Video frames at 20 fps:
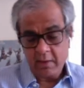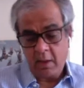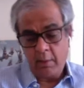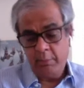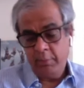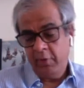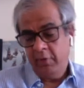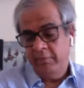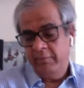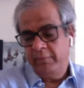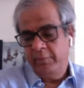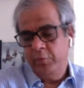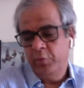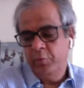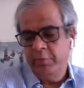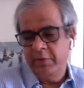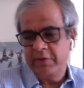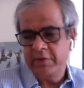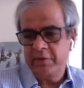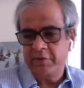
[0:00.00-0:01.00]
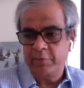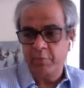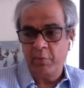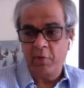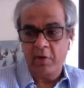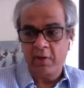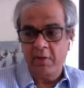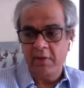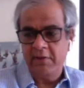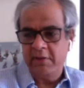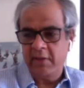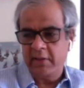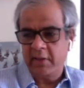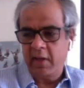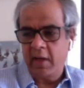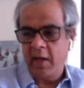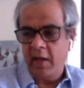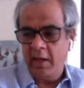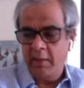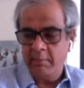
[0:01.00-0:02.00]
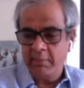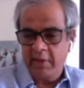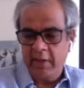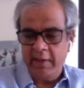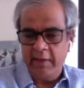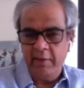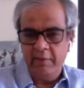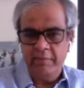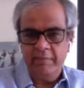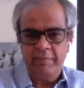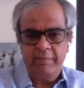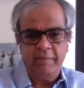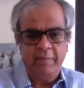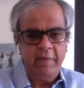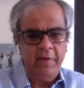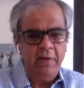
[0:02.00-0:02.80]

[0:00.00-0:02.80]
a couple of new business models that I'm kind of